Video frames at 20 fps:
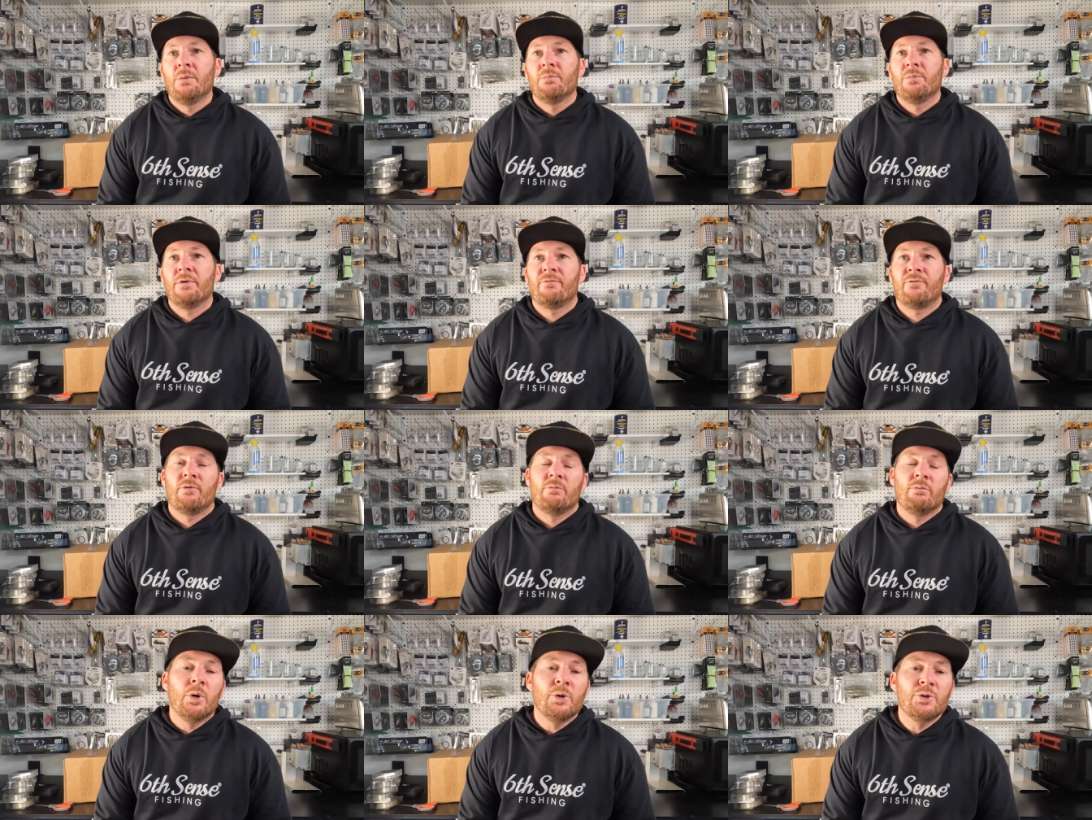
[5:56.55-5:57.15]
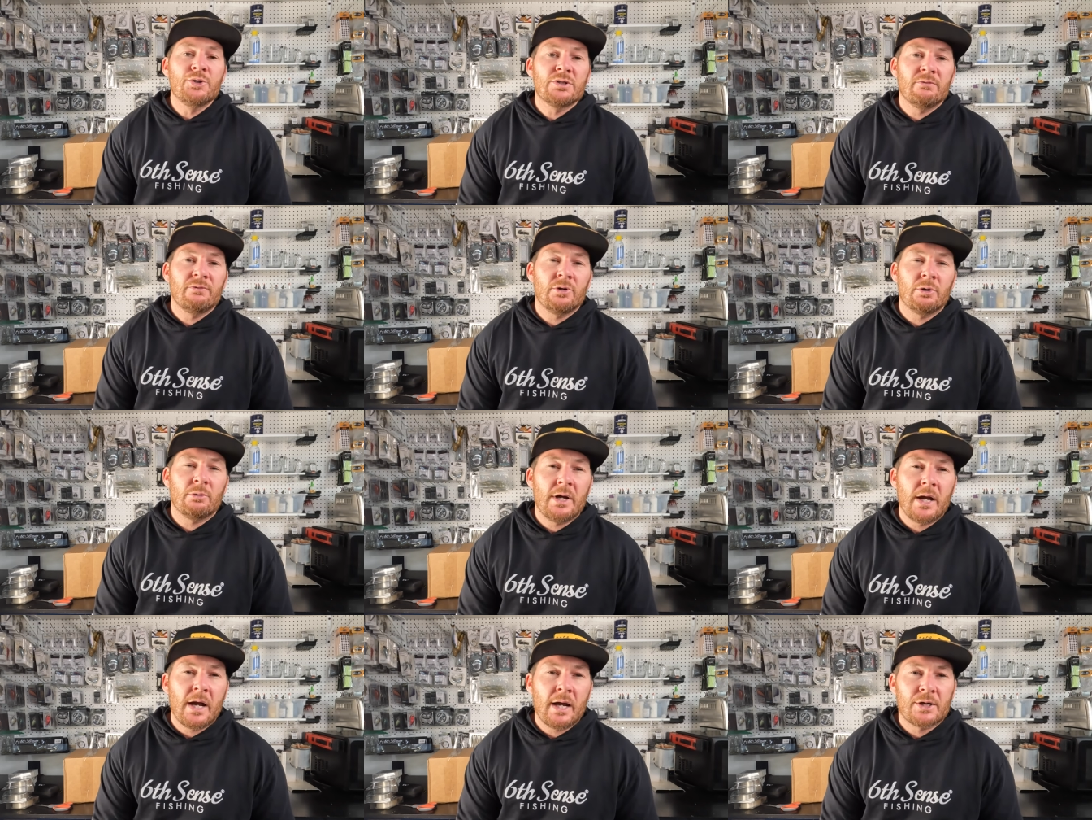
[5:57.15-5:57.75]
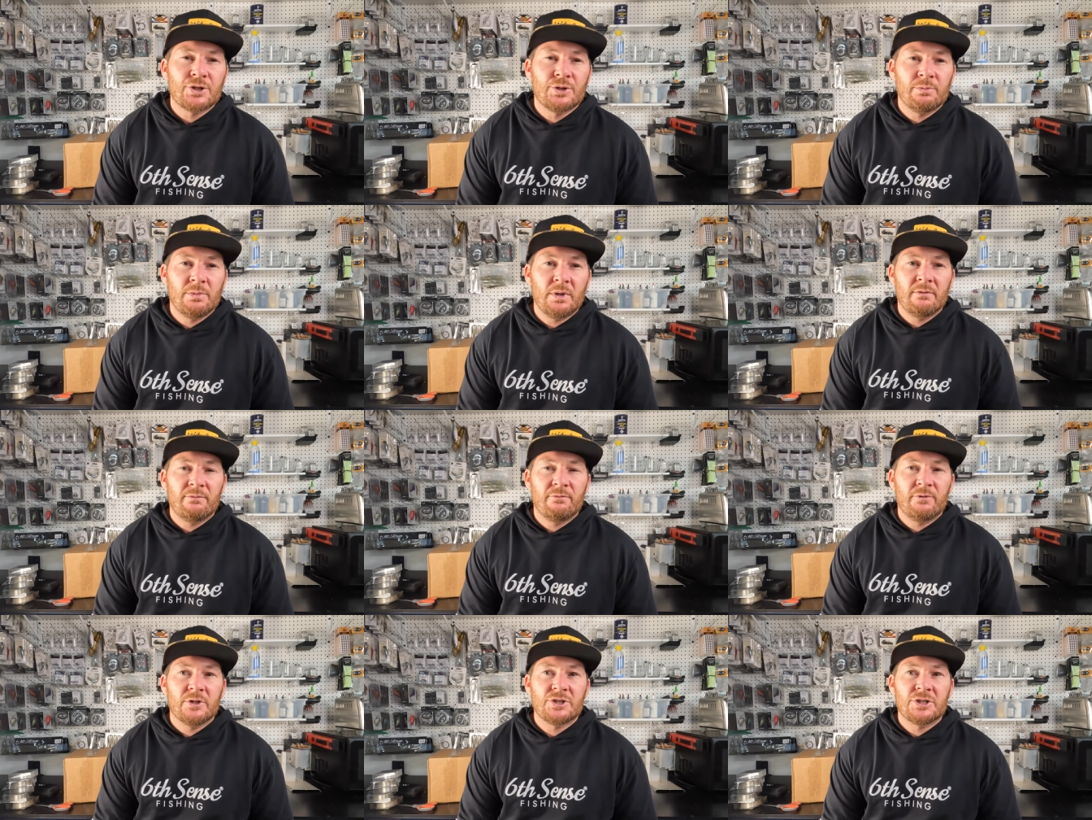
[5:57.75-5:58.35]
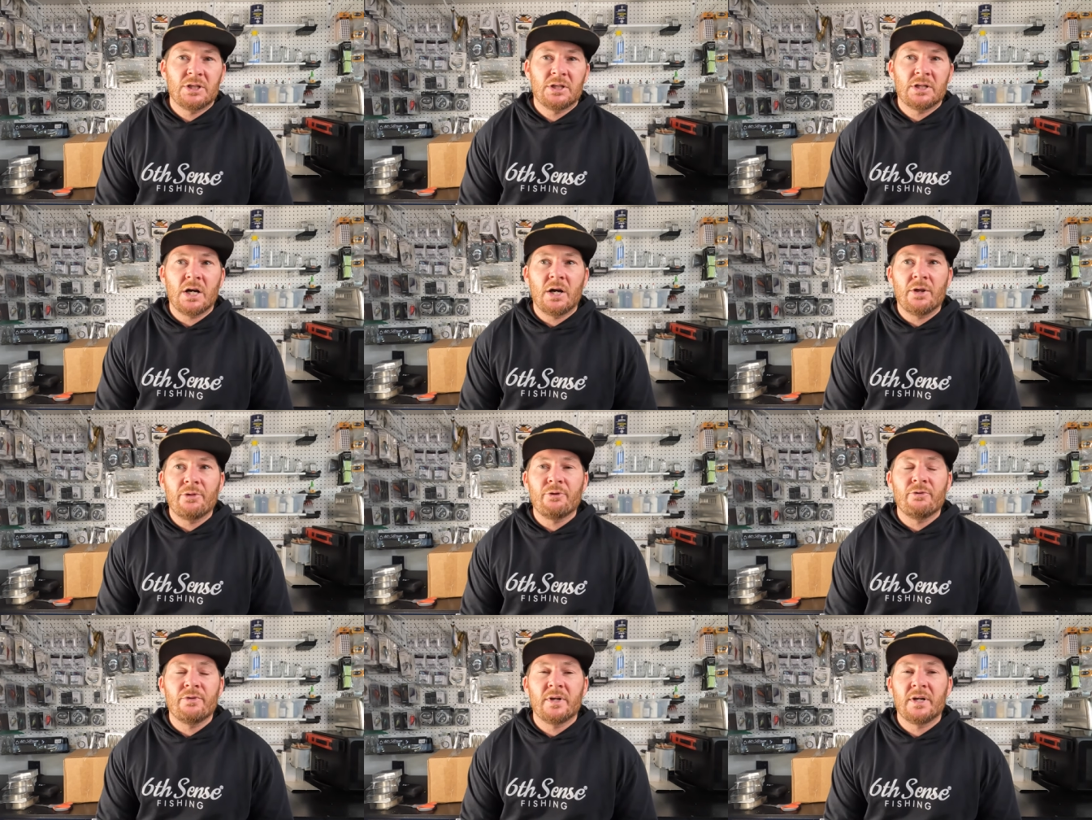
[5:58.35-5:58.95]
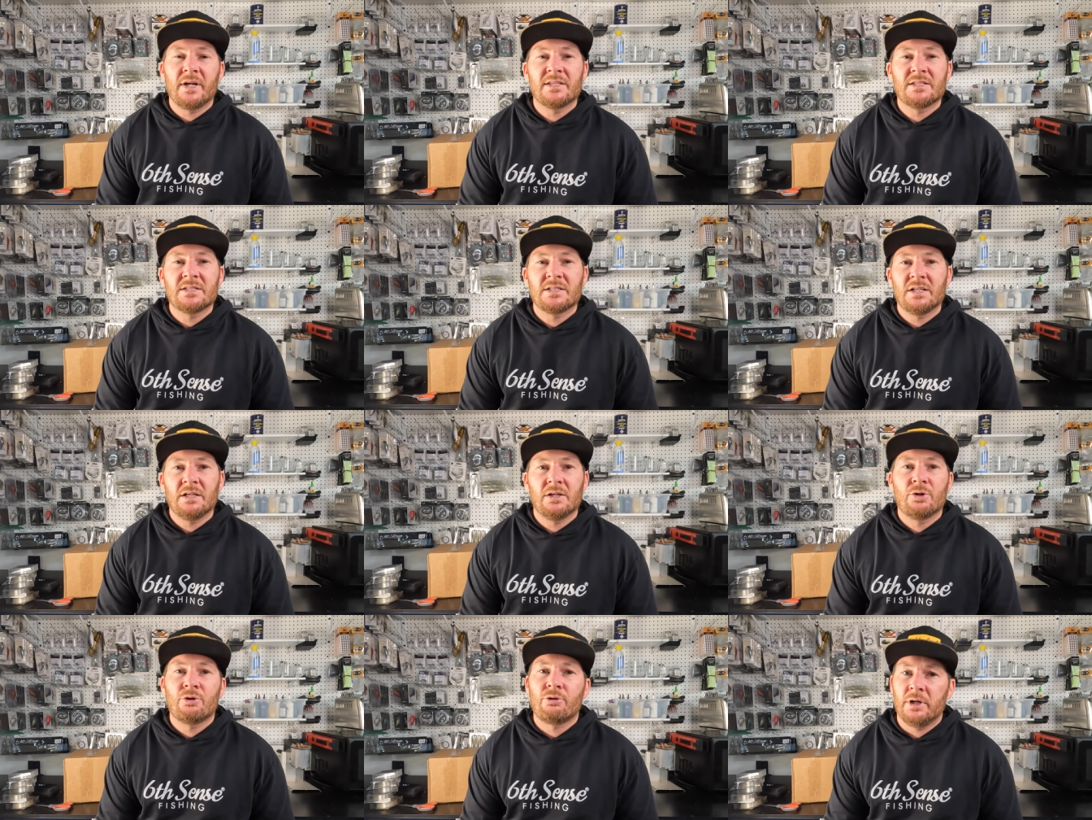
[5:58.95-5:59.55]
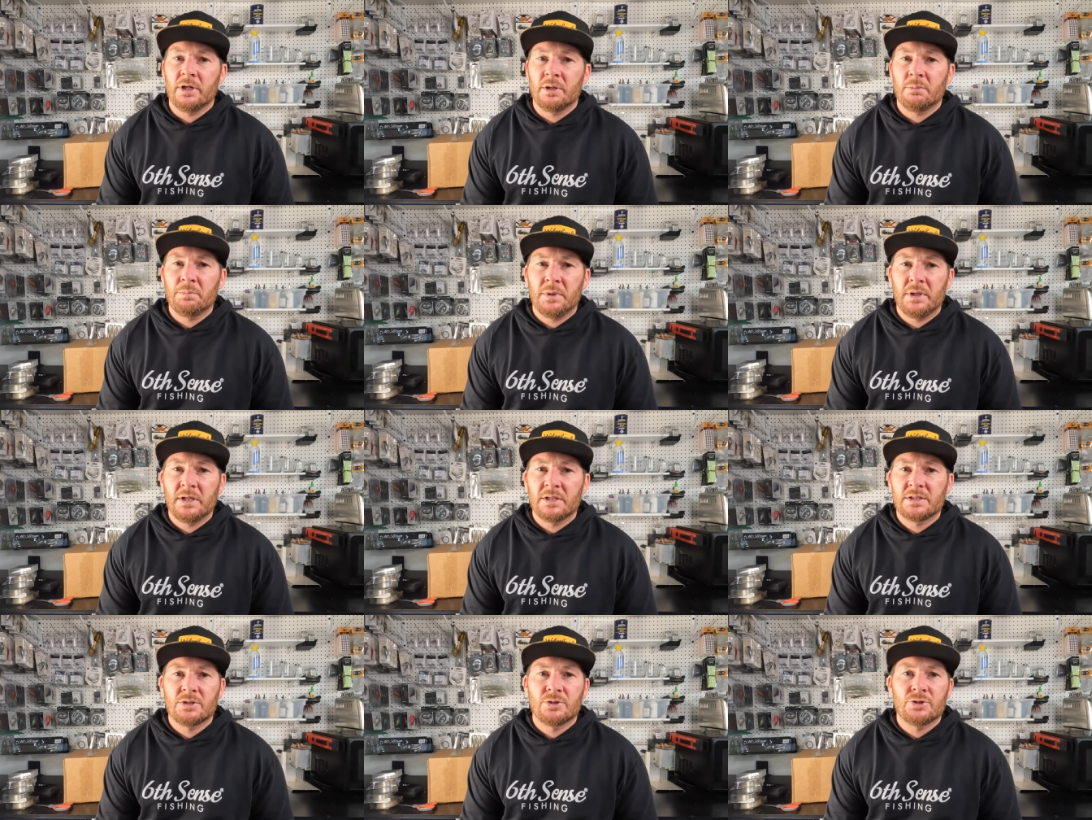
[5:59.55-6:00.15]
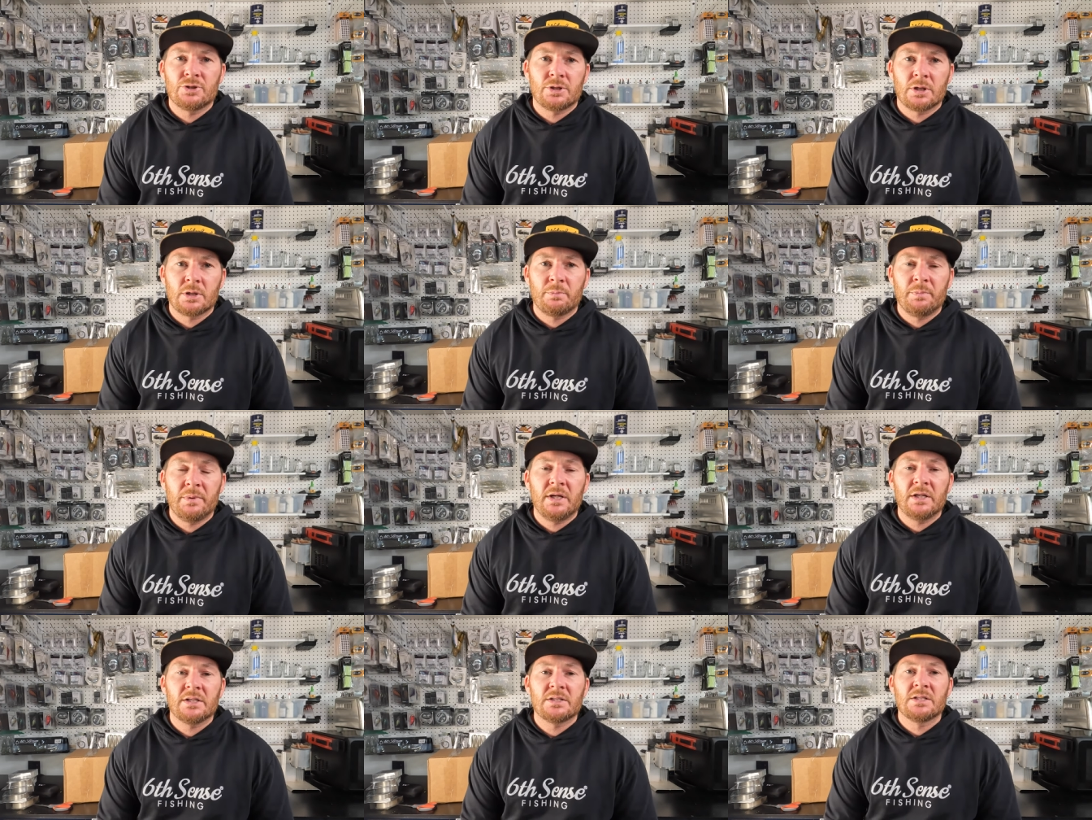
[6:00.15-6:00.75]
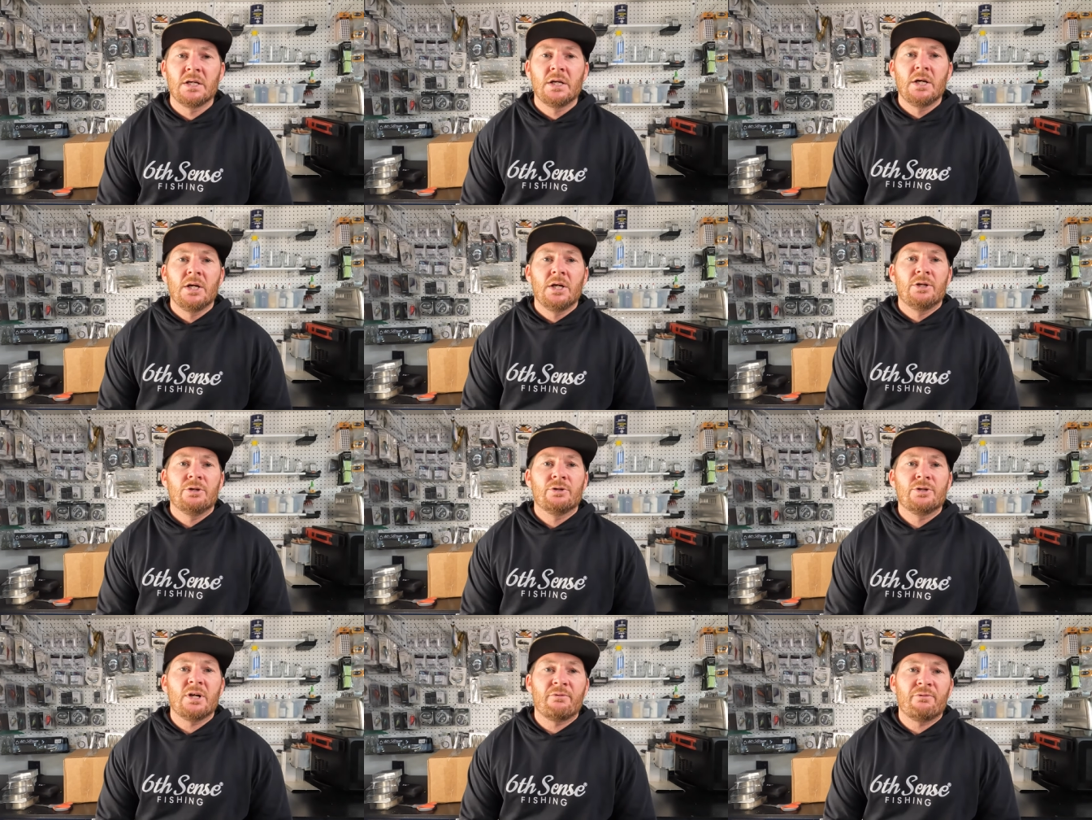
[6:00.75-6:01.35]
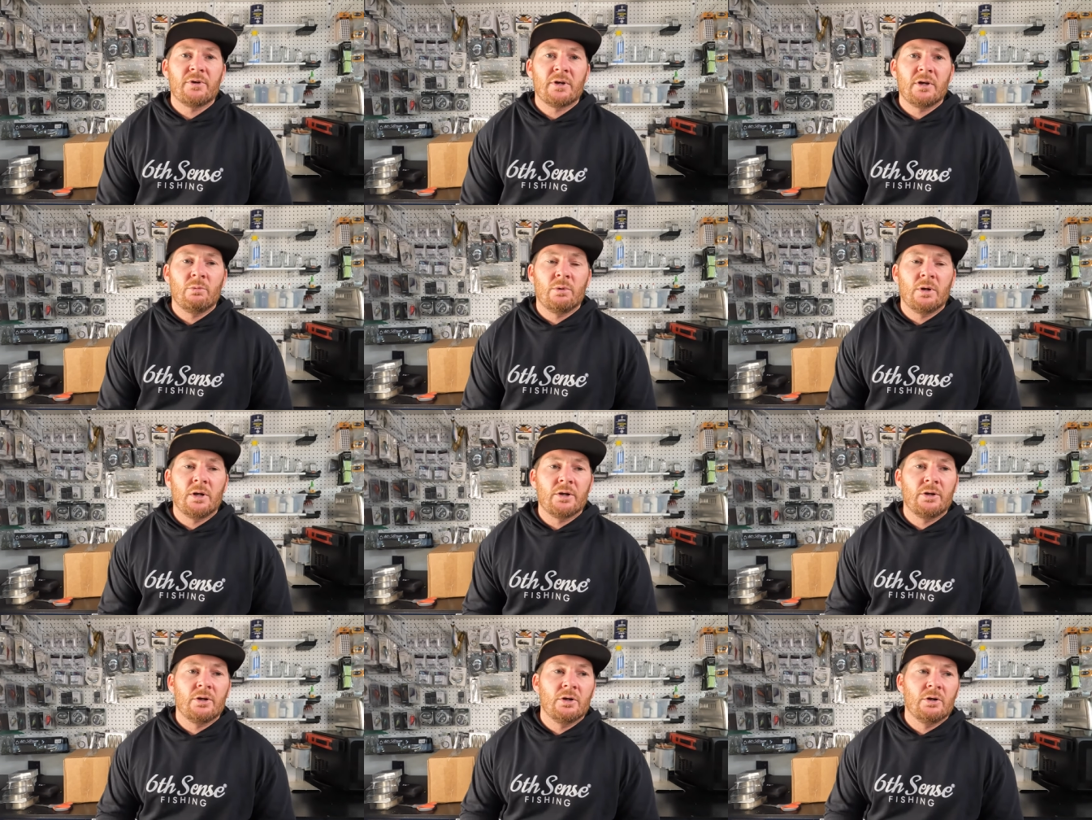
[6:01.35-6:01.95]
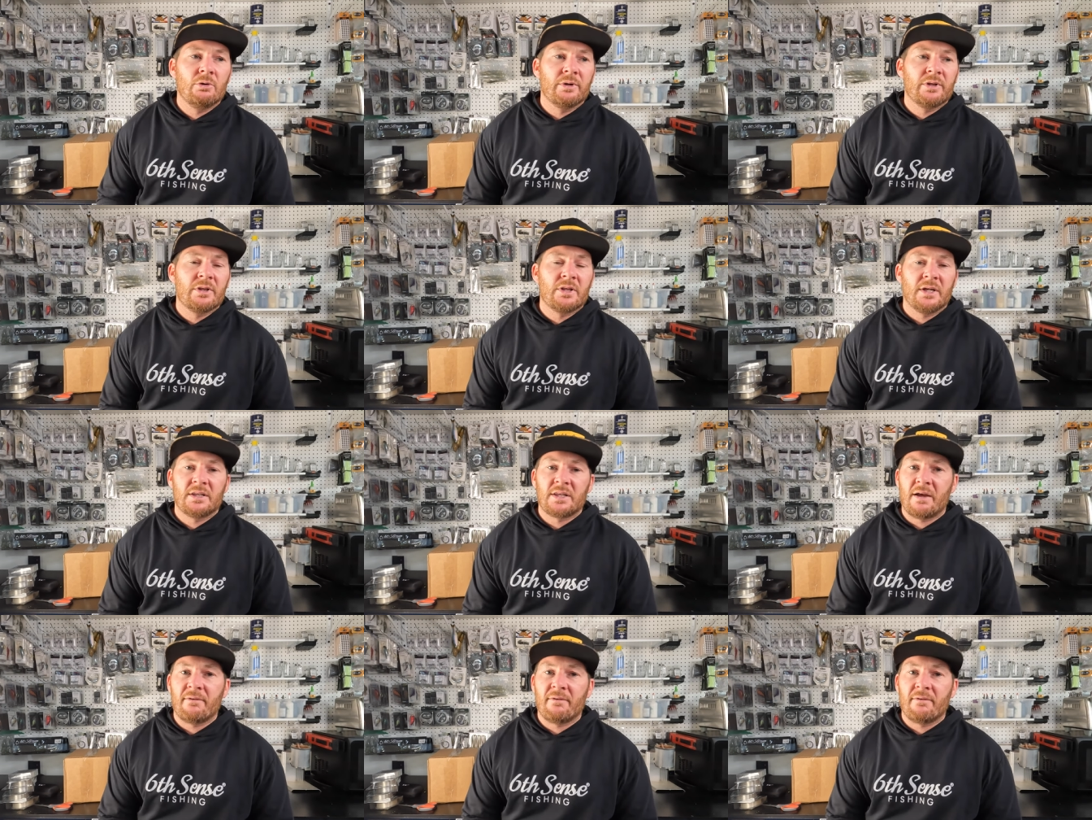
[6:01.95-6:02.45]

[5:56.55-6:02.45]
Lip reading: But for most of your reaction bait fishing, other than I'd say crankbaits and jerkbaits, you're definitely gonna wanna go with like